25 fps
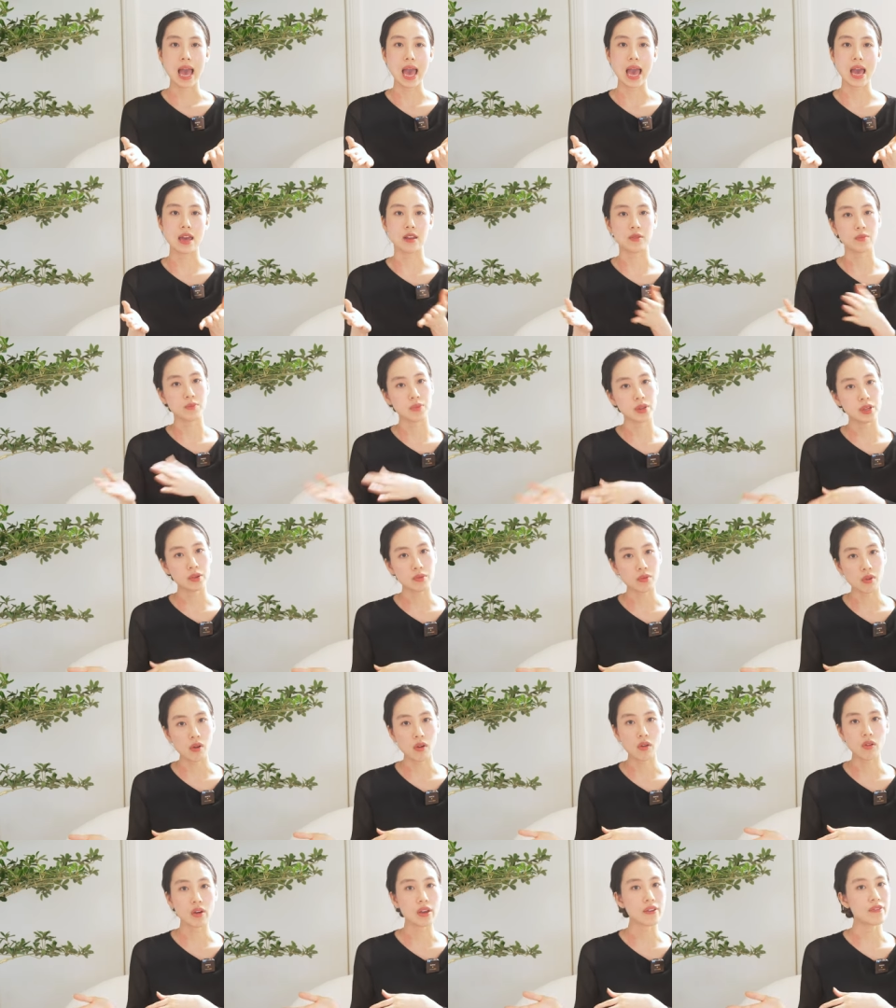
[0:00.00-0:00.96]
and
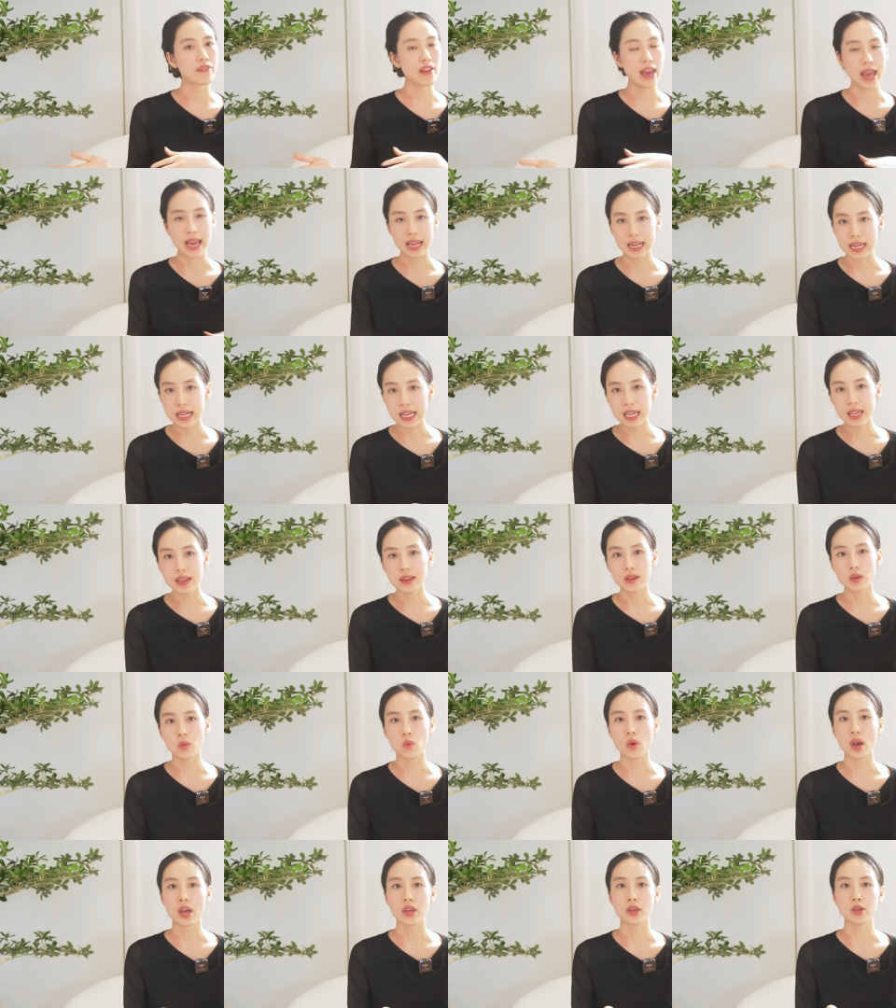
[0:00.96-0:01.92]
B-roll if any,
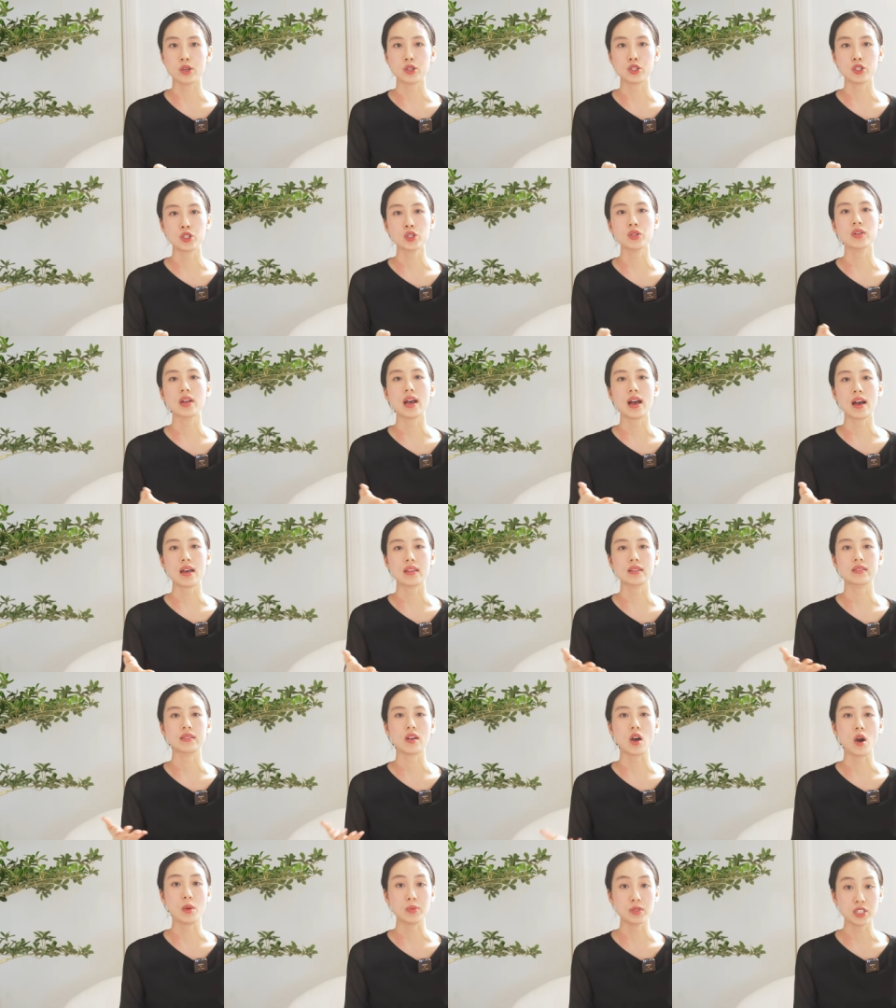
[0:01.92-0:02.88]
where you shoot
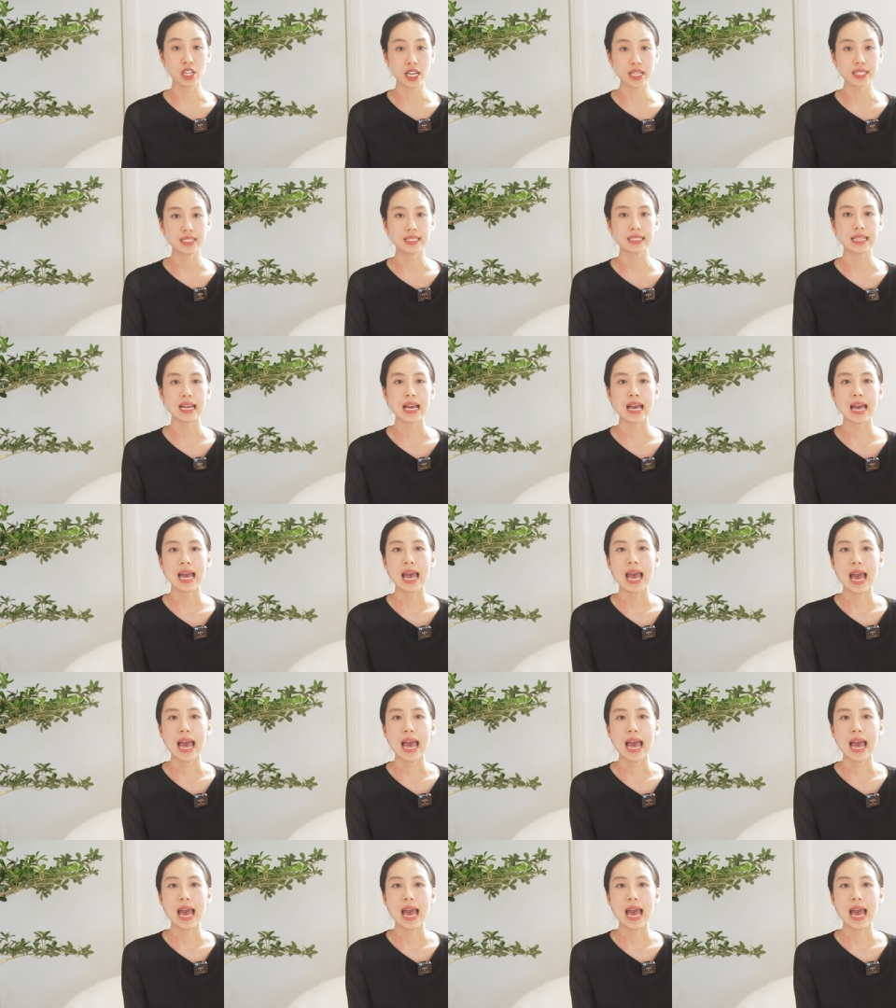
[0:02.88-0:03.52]
other objects,